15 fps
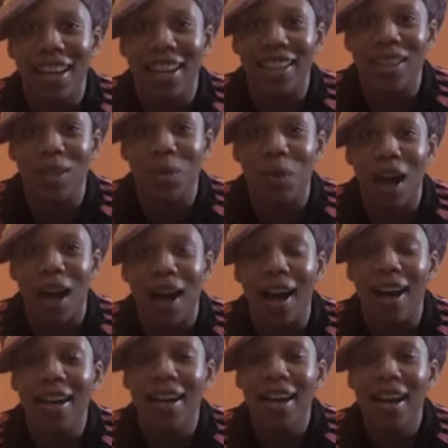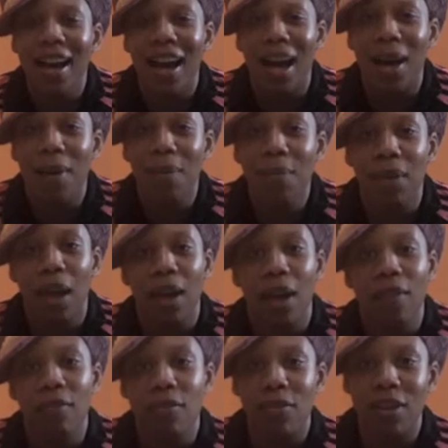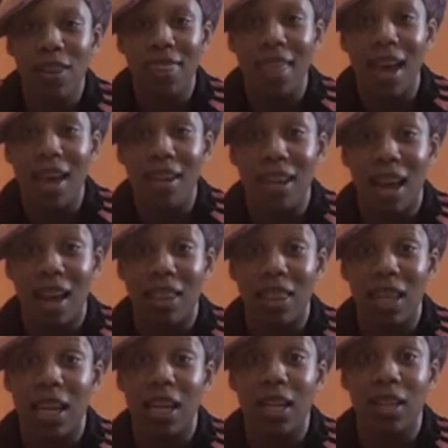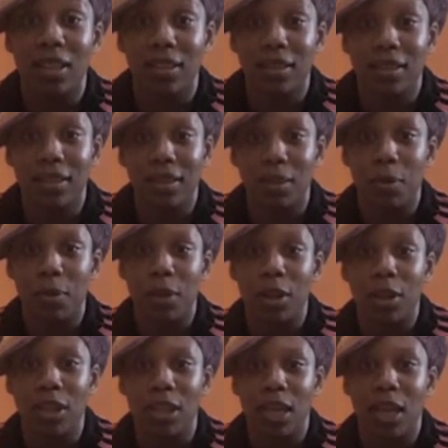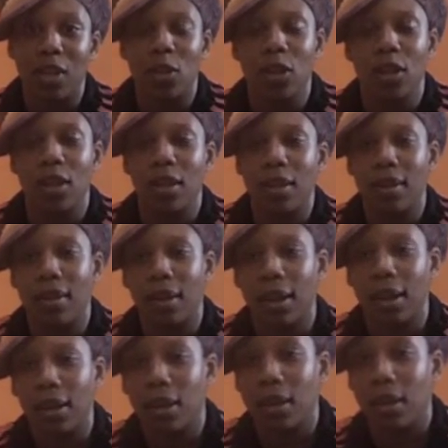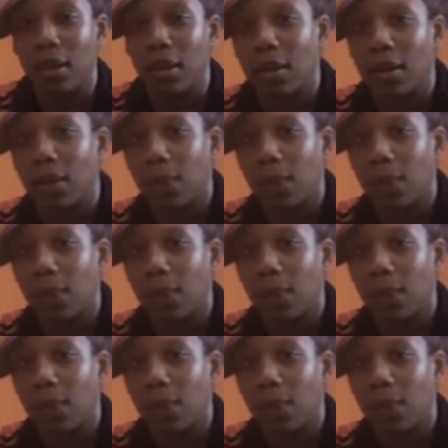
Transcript: Swaha. I've written that down there, the pronunciation, and then like the